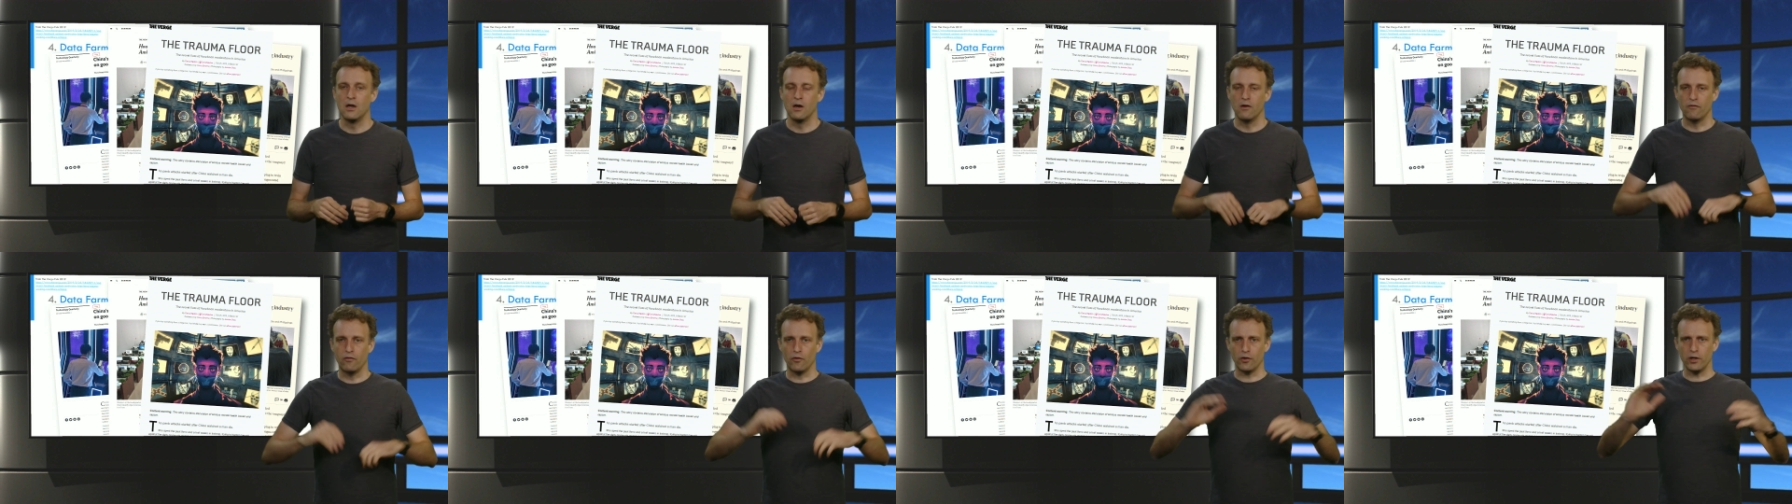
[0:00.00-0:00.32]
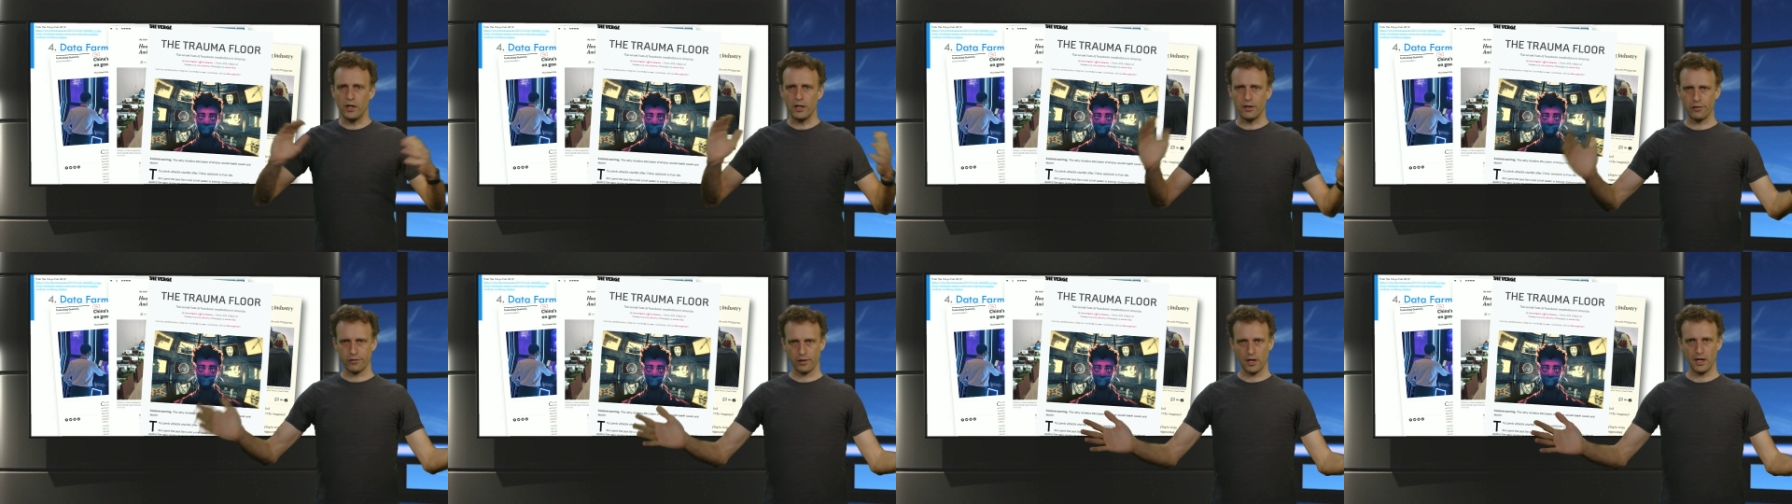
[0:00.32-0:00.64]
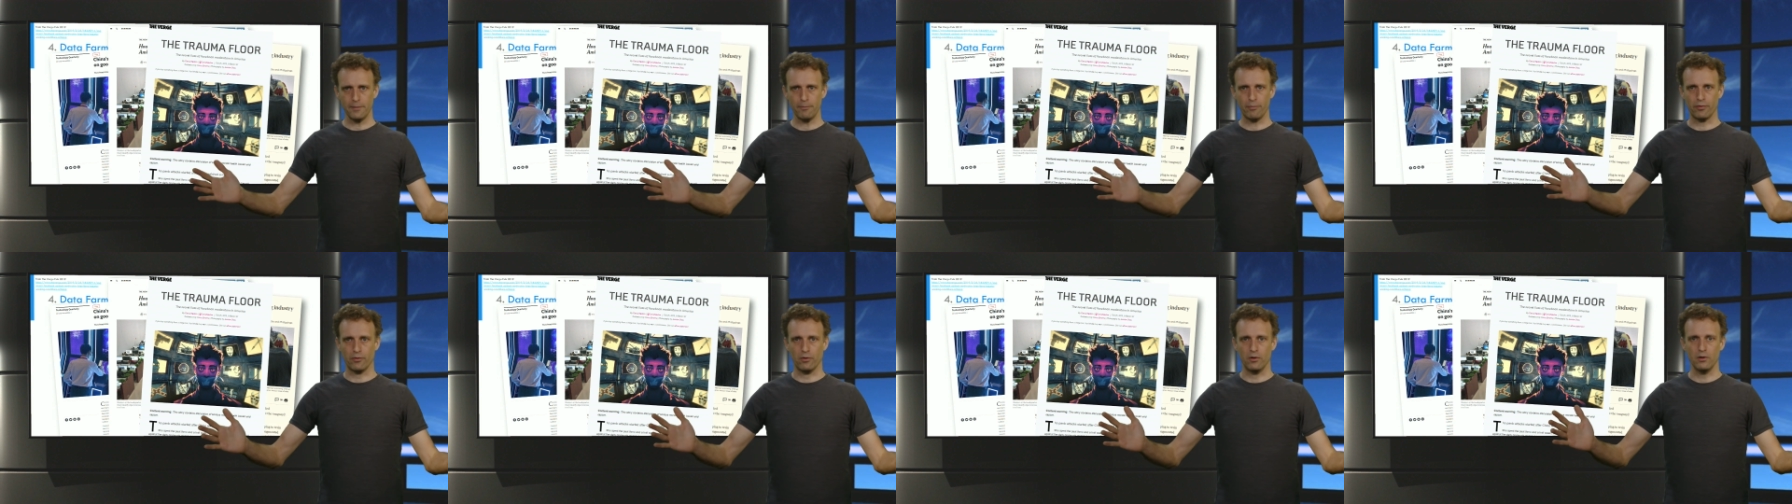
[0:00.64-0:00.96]
For
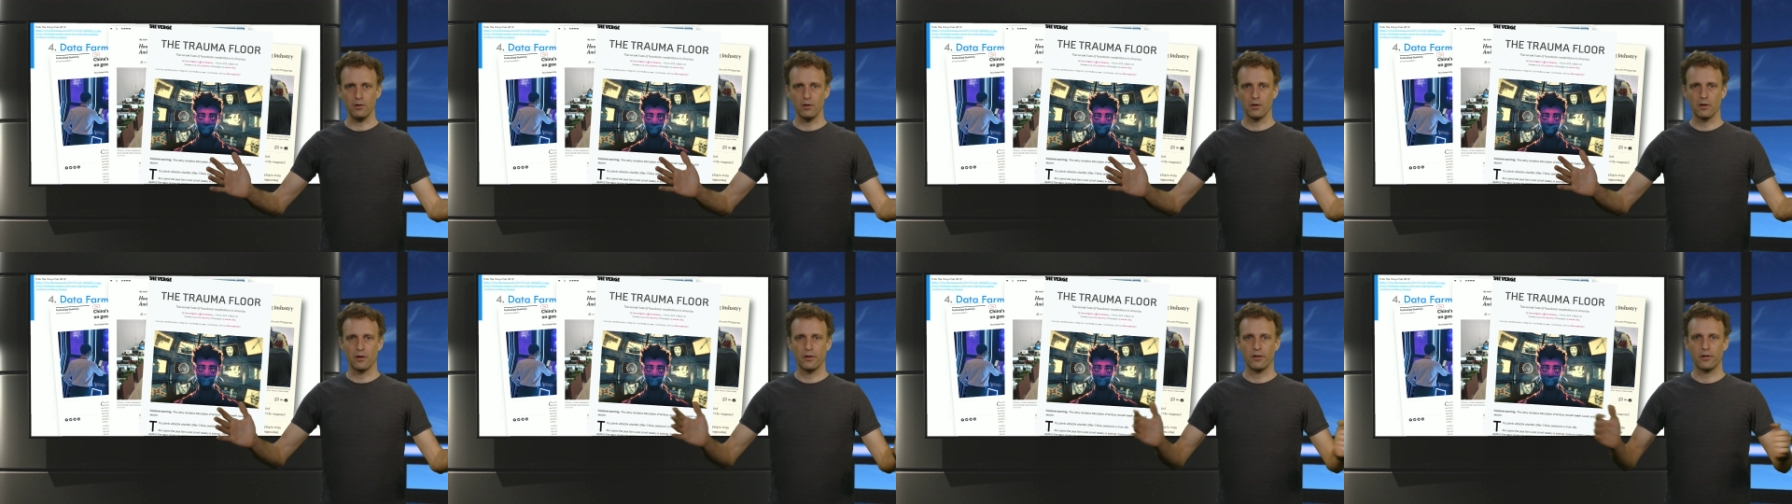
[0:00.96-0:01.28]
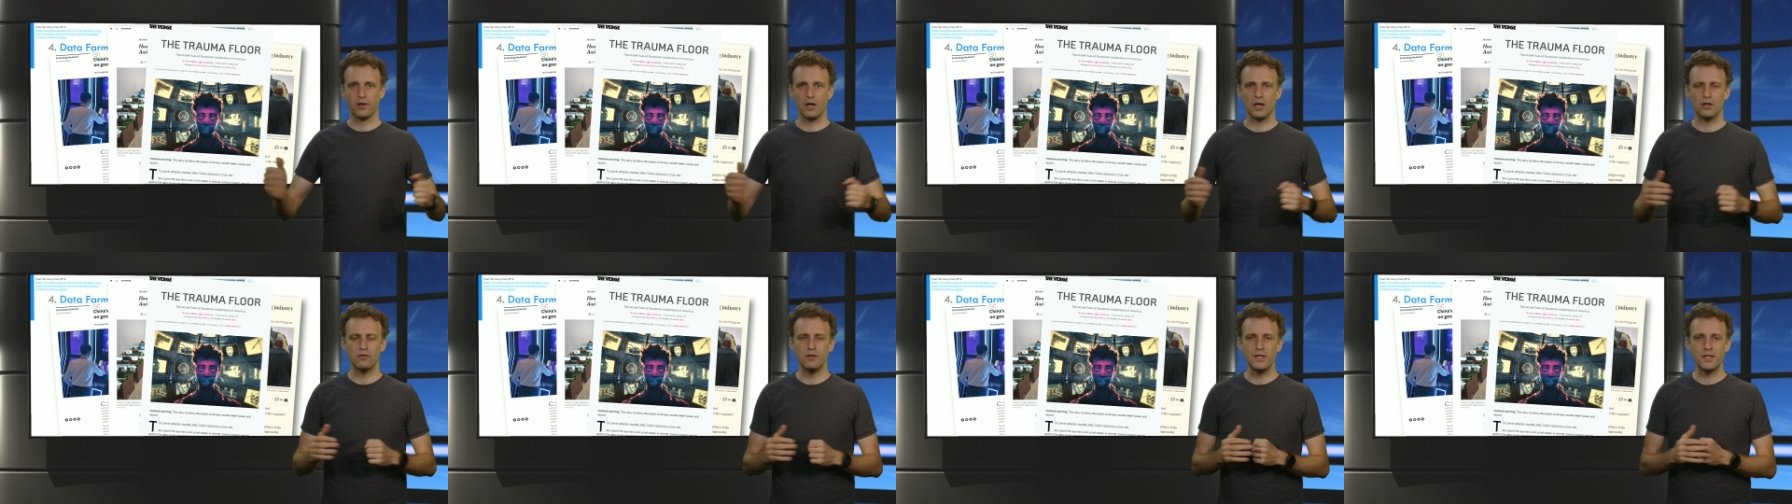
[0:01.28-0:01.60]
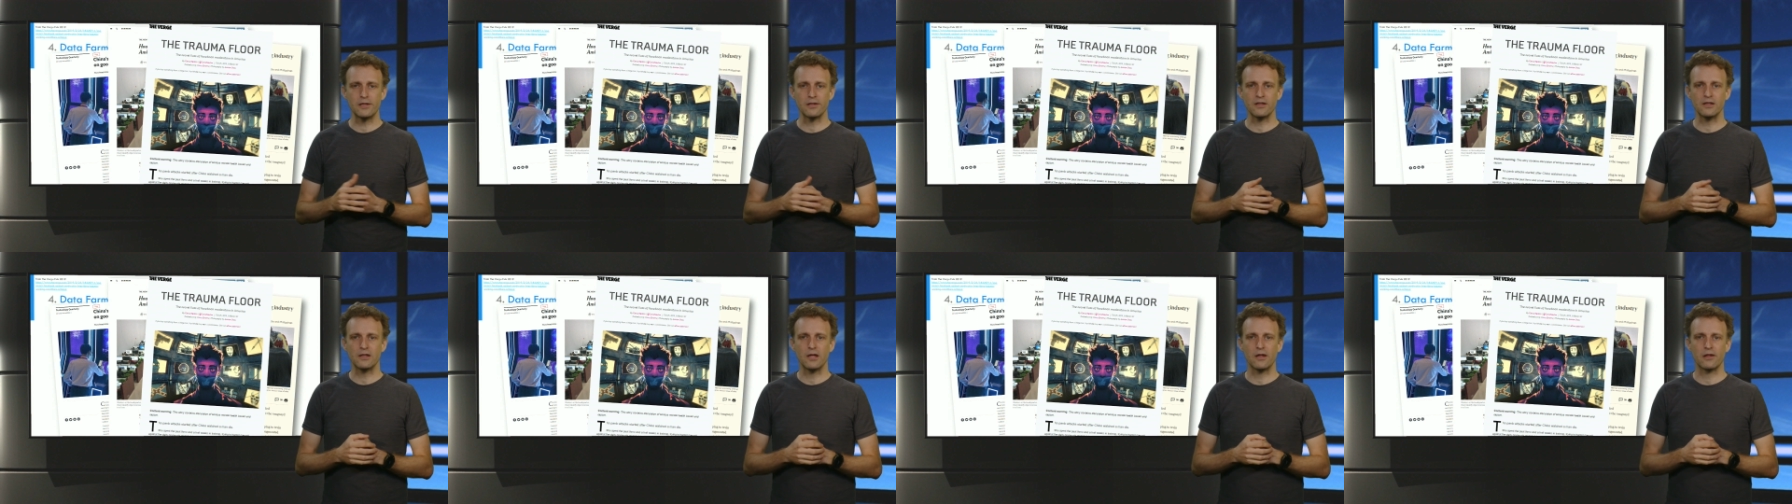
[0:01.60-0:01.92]
example, there are
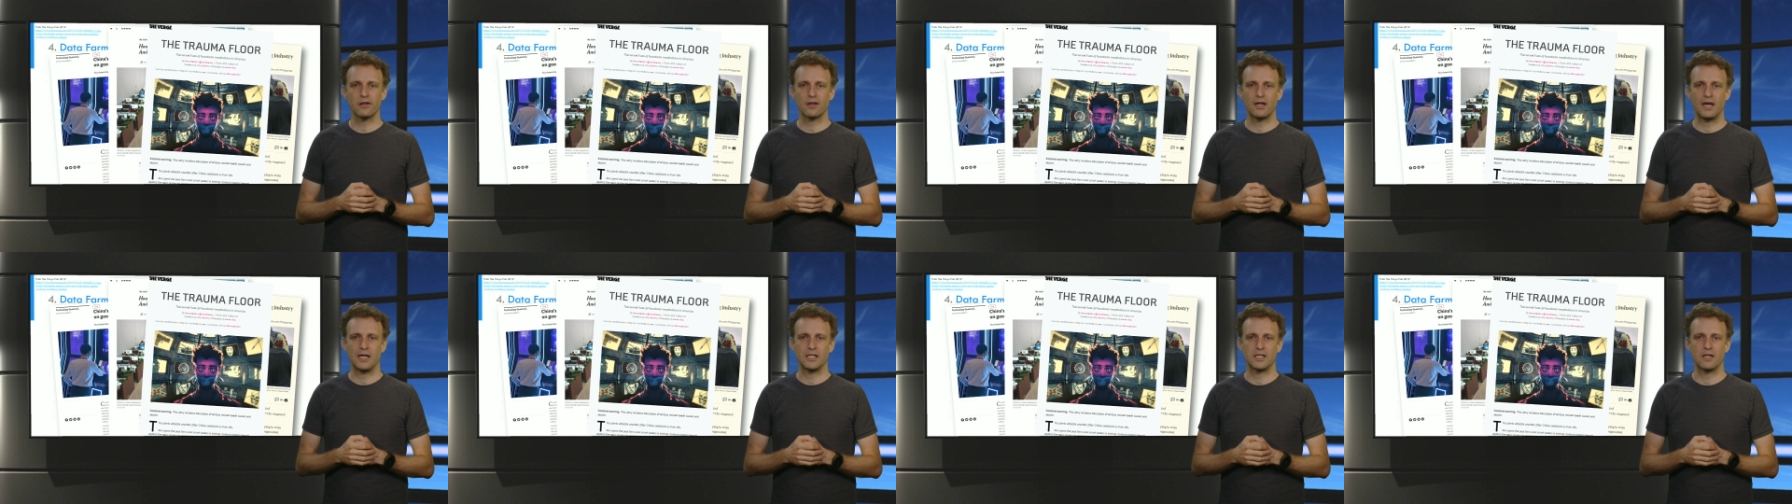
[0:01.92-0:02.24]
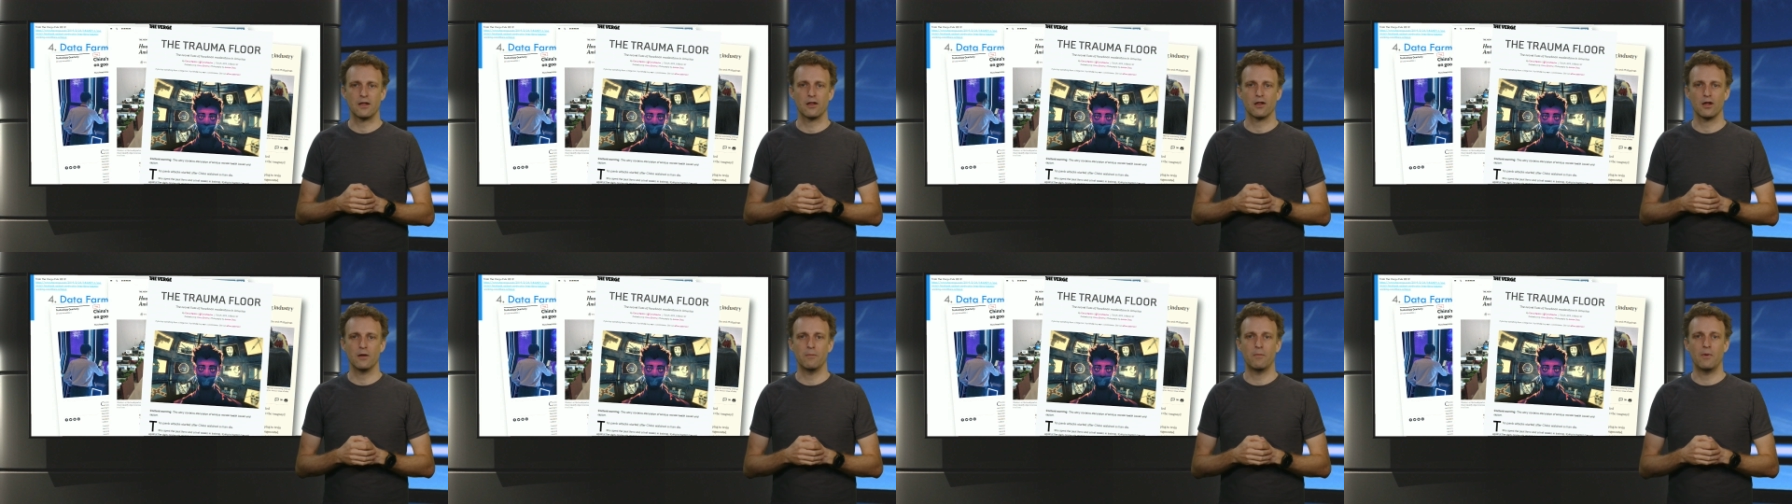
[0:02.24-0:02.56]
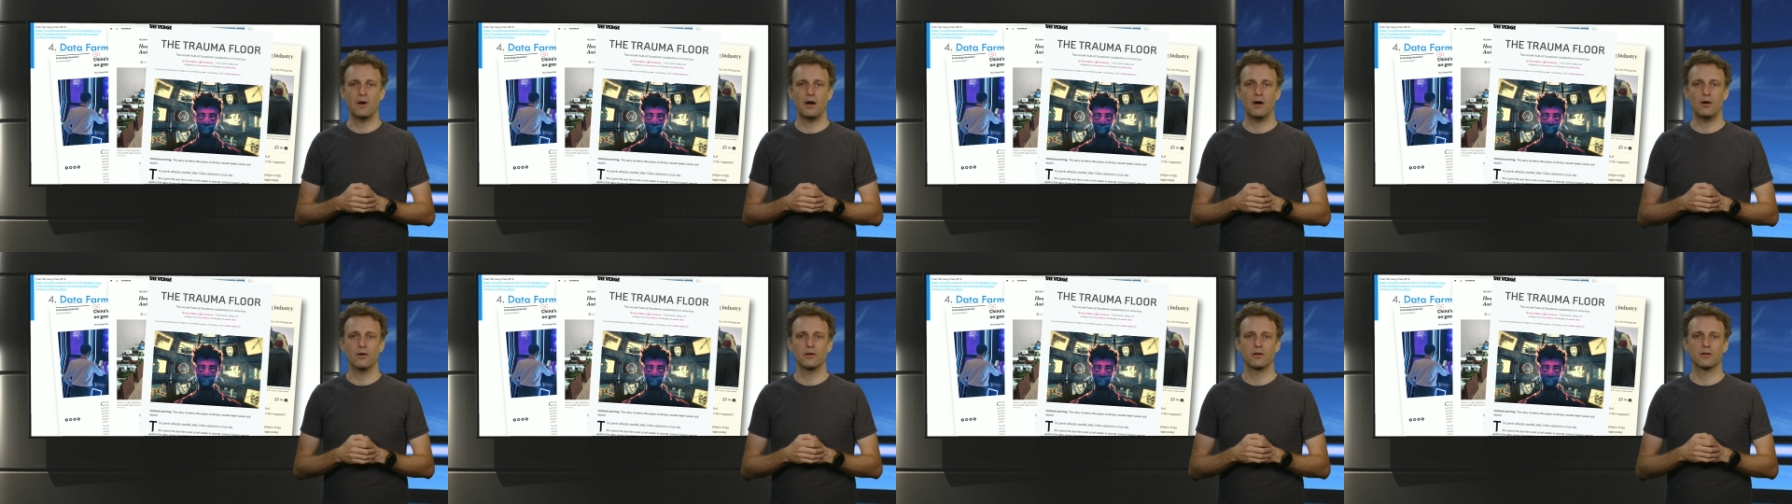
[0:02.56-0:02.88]
recent discussions
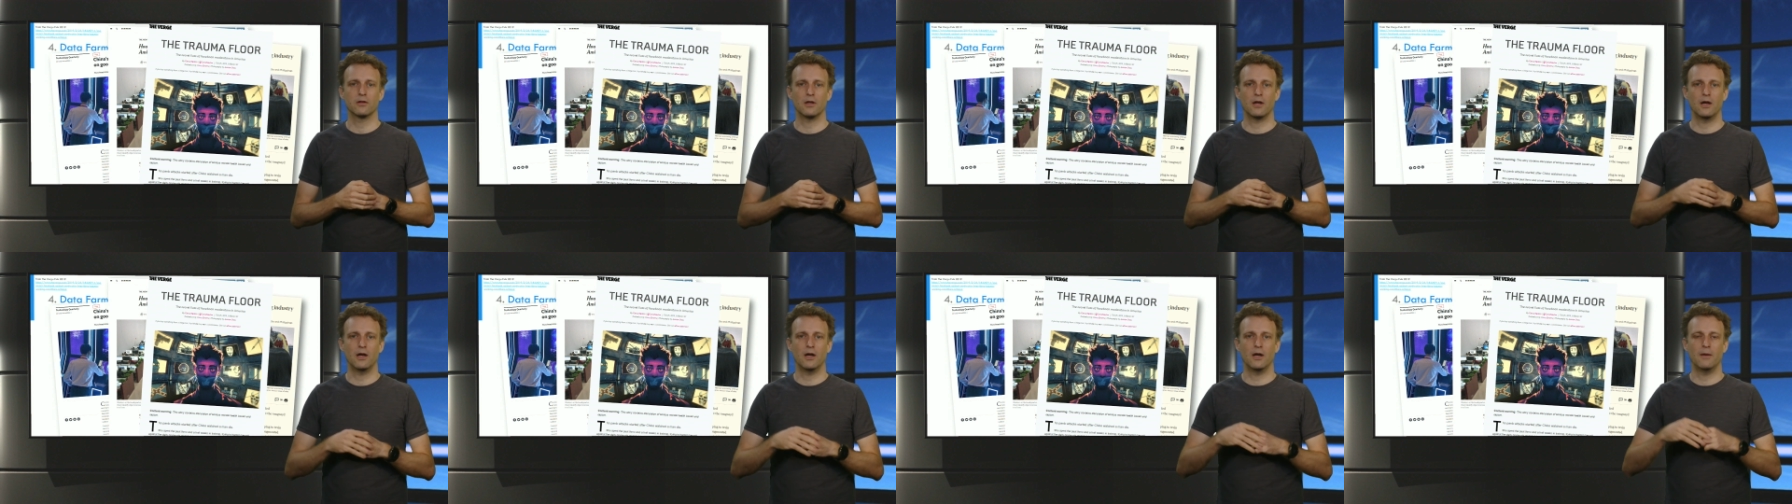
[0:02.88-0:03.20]
about